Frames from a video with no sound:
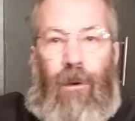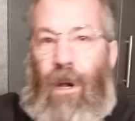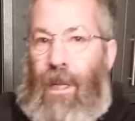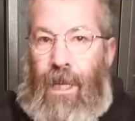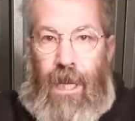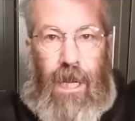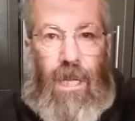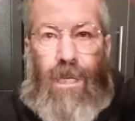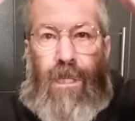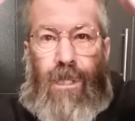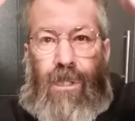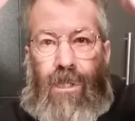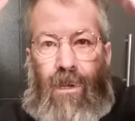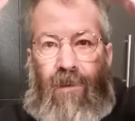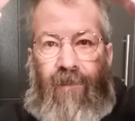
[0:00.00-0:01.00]
on the end of the
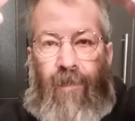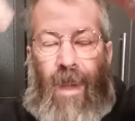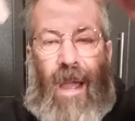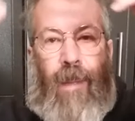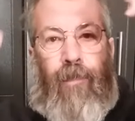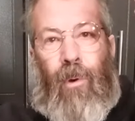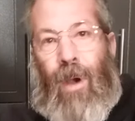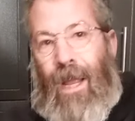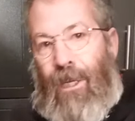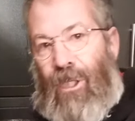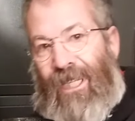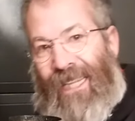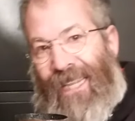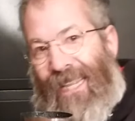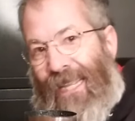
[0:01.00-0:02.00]
stovepipe or
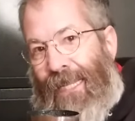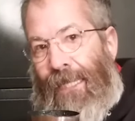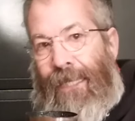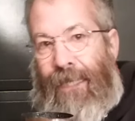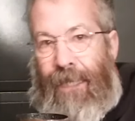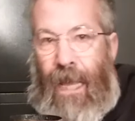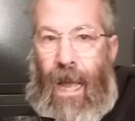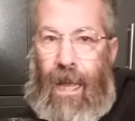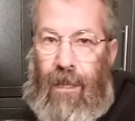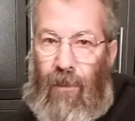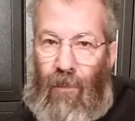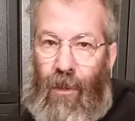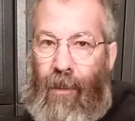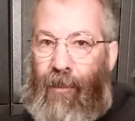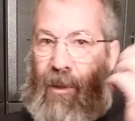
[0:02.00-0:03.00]
actually inside the
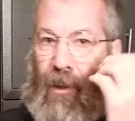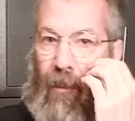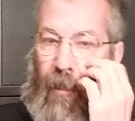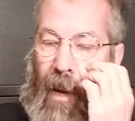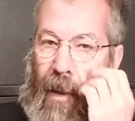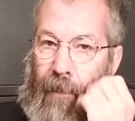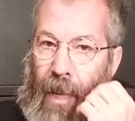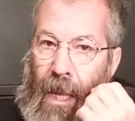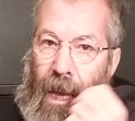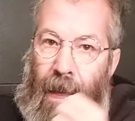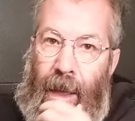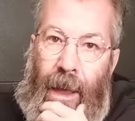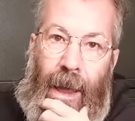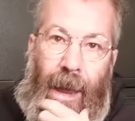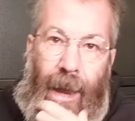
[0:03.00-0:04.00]
roll-up stovepipe.
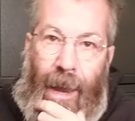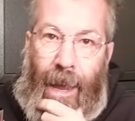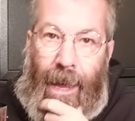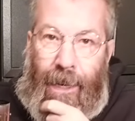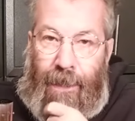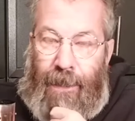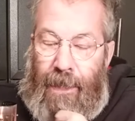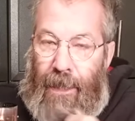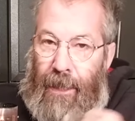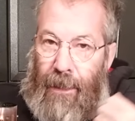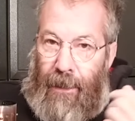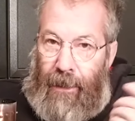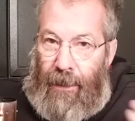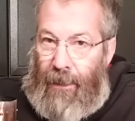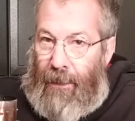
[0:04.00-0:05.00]
And
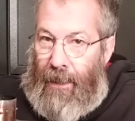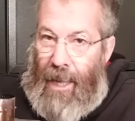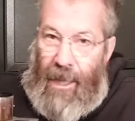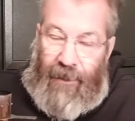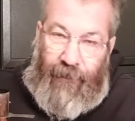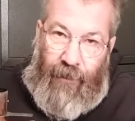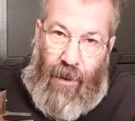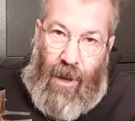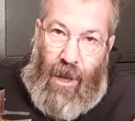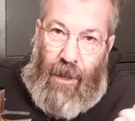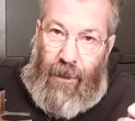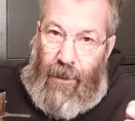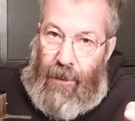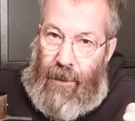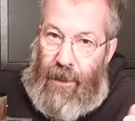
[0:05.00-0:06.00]
last
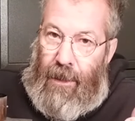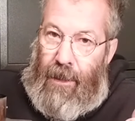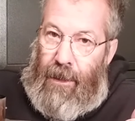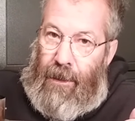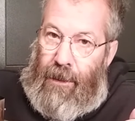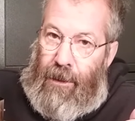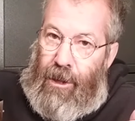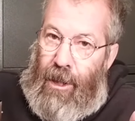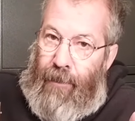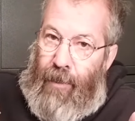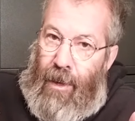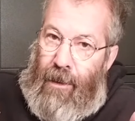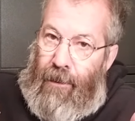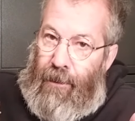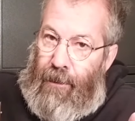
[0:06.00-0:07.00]
fall, these sheep
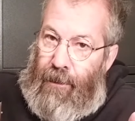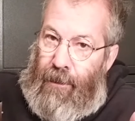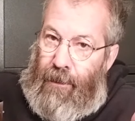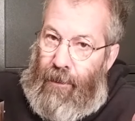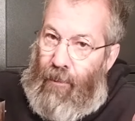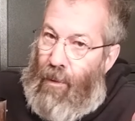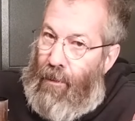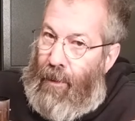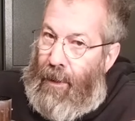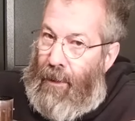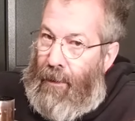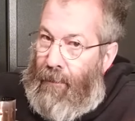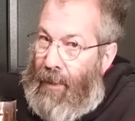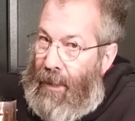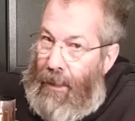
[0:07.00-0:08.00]
hunters awoke in
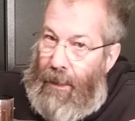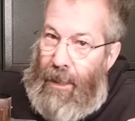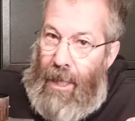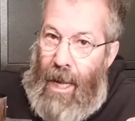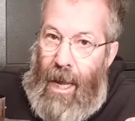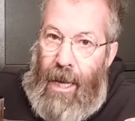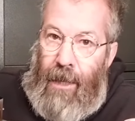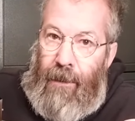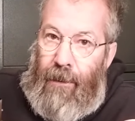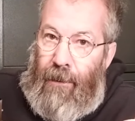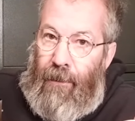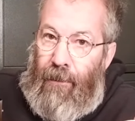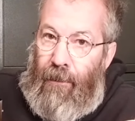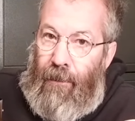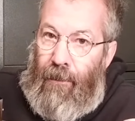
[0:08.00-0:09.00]
the middle of the night,
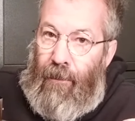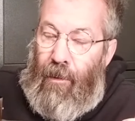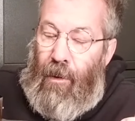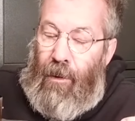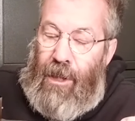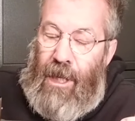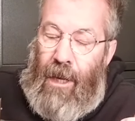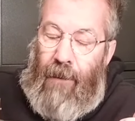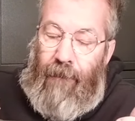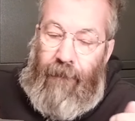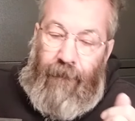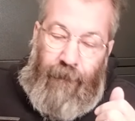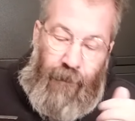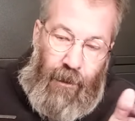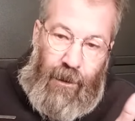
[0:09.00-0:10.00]
their tent
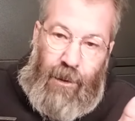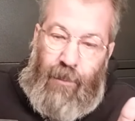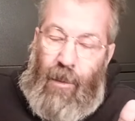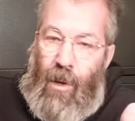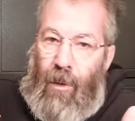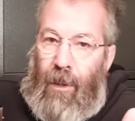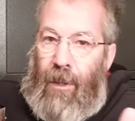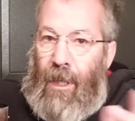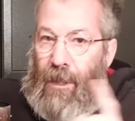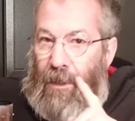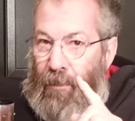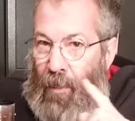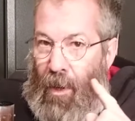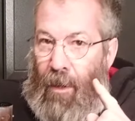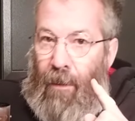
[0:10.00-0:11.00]
full of smoke. That
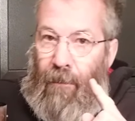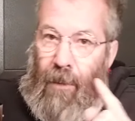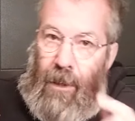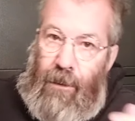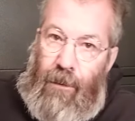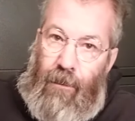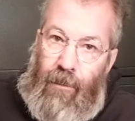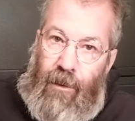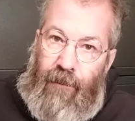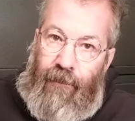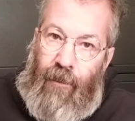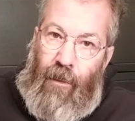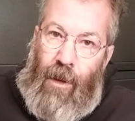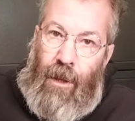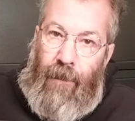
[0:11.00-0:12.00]
spark arrestor was
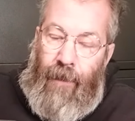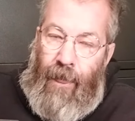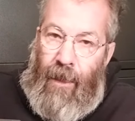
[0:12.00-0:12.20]
full